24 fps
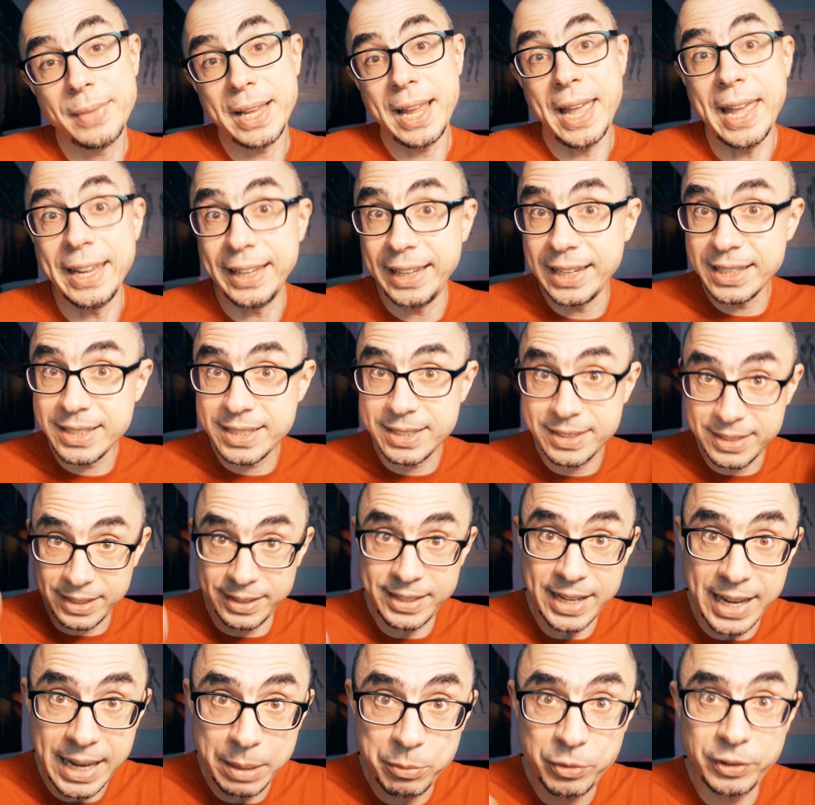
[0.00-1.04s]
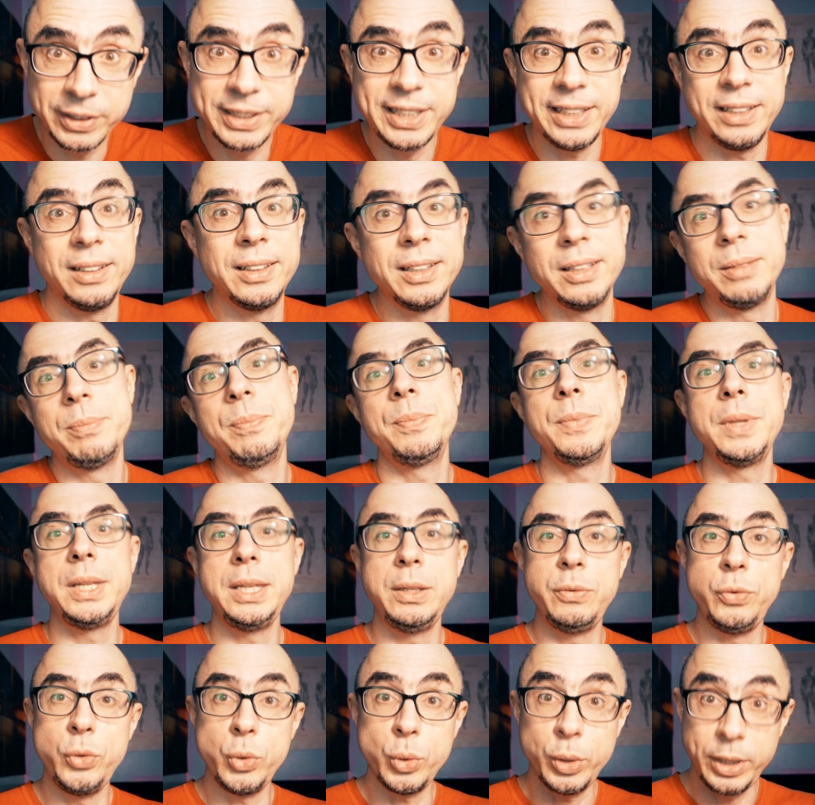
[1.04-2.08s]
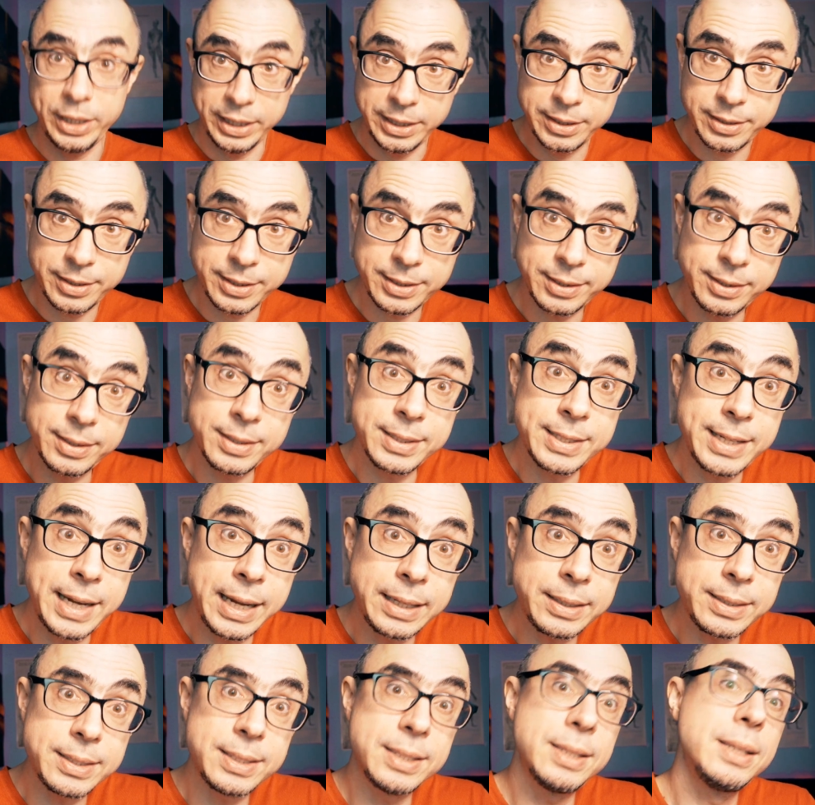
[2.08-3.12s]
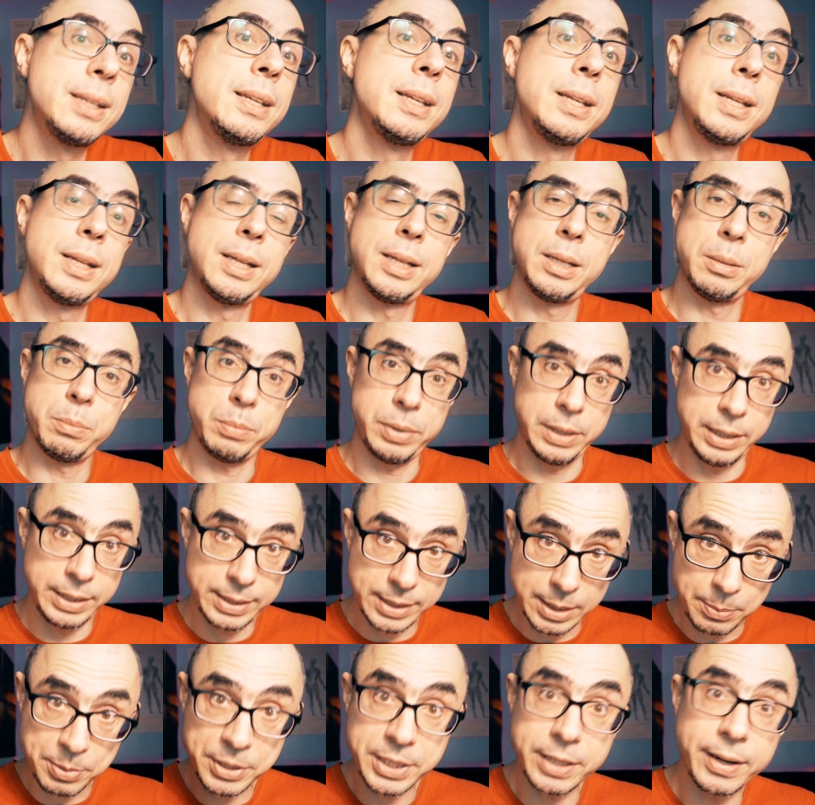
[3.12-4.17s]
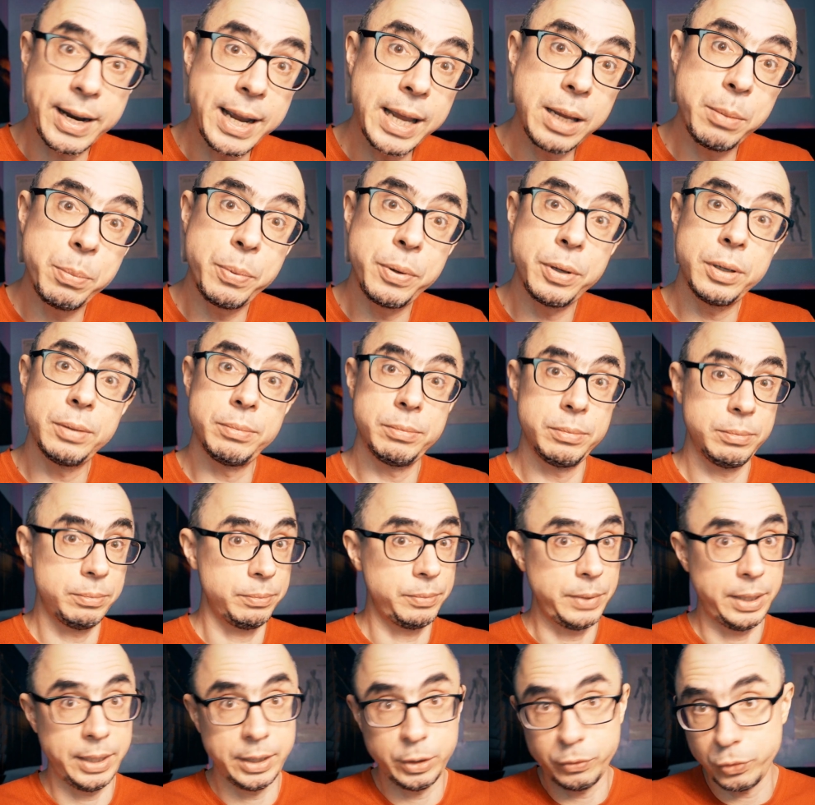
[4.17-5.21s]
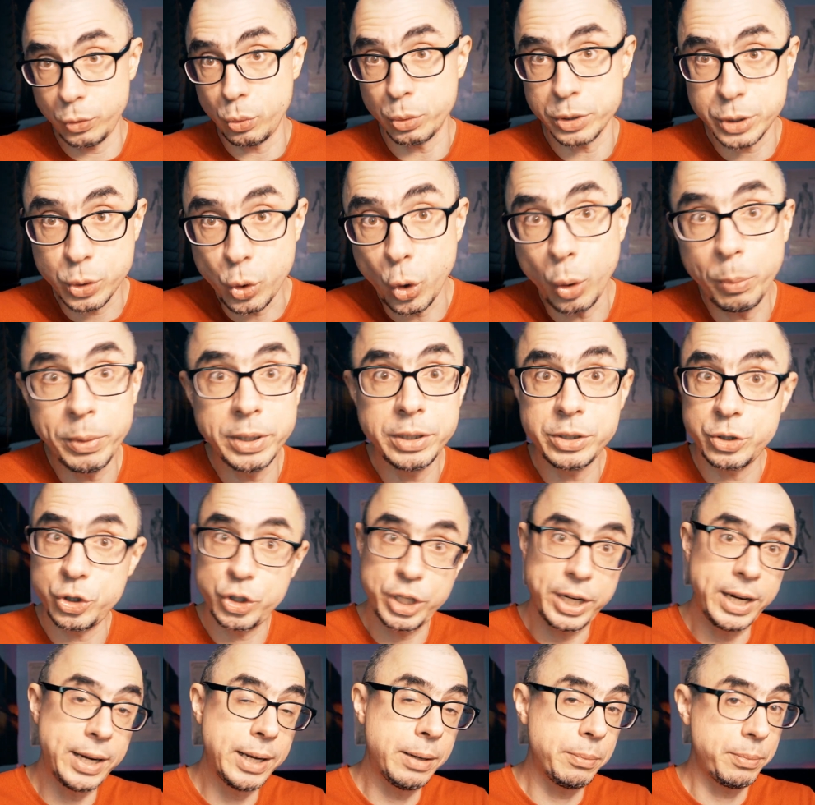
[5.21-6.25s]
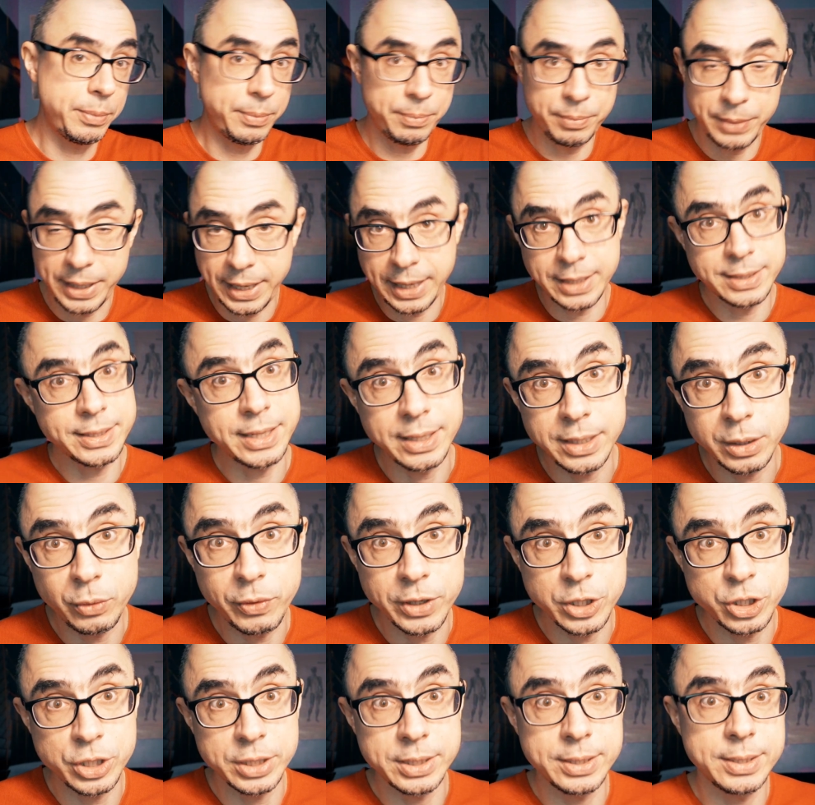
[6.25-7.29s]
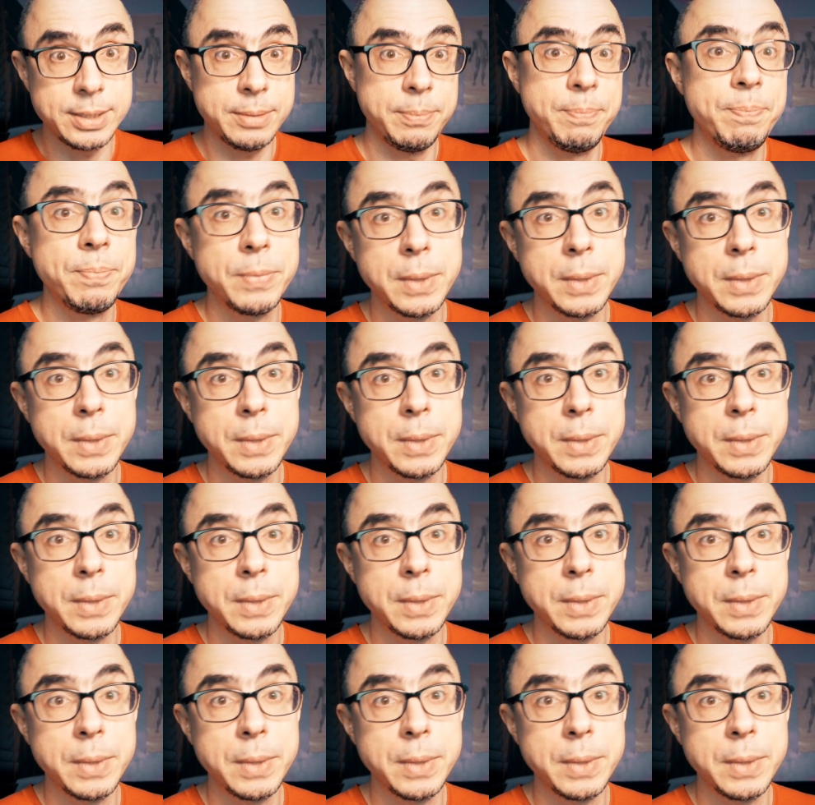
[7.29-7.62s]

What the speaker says: I guess the time will tell. If you are interested in that, please subscribe and of course comment, share, ask any questions.